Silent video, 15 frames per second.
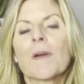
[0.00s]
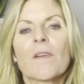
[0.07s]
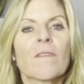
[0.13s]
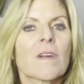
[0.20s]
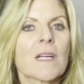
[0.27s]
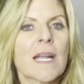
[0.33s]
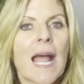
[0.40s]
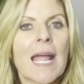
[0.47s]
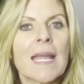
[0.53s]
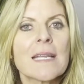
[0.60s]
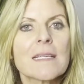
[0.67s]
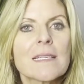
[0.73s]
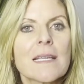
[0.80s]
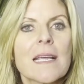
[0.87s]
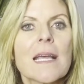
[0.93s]

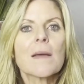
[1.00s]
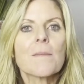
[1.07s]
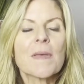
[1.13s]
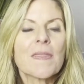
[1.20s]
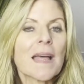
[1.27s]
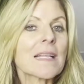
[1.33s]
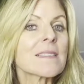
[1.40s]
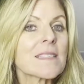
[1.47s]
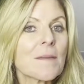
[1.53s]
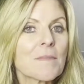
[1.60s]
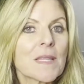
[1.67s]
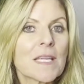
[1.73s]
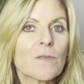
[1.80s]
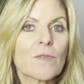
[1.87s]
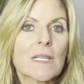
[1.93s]
overnight, but that's
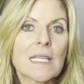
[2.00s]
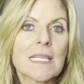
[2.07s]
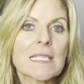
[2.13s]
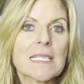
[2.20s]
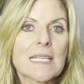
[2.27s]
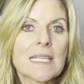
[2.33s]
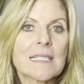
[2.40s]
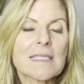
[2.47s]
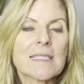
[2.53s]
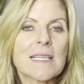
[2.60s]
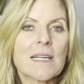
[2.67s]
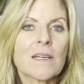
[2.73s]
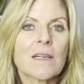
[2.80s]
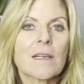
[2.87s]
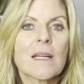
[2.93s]
something really to
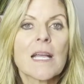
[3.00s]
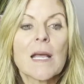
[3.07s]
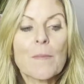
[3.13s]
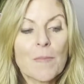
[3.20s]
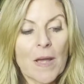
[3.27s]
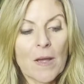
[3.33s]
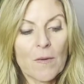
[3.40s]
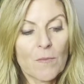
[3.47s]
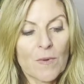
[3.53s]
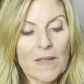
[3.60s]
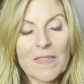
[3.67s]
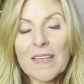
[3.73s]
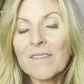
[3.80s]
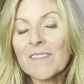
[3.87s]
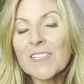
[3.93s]
consider. But
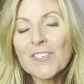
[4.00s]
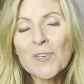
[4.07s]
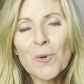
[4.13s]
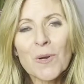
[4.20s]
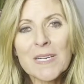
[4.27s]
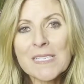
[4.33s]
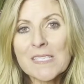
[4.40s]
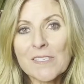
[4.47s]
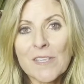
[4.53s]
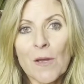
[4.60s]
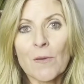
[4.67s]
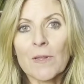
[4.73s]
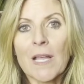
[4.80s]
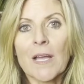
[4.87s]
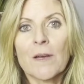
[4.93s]
with inventory
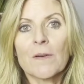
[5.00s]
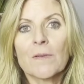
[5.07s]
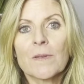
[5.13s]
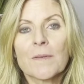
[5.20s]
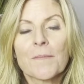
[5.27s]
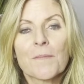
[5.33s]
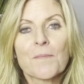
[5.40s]
so low,